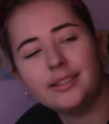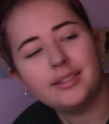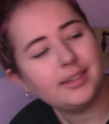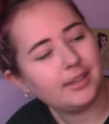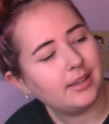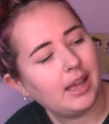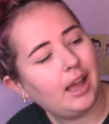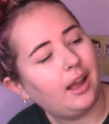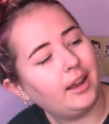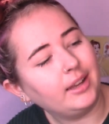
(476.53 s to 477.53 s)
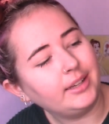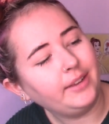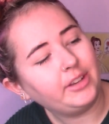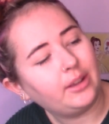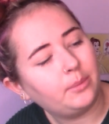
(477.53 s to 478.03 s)
a, I could
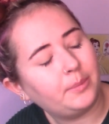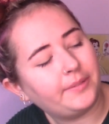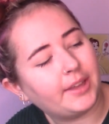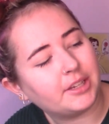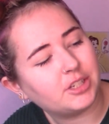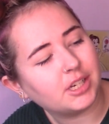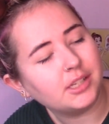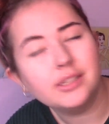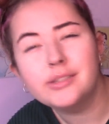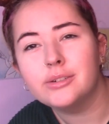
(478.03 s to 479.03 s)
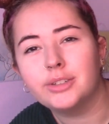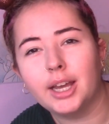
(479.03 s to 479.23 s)
never tell if they're chickens or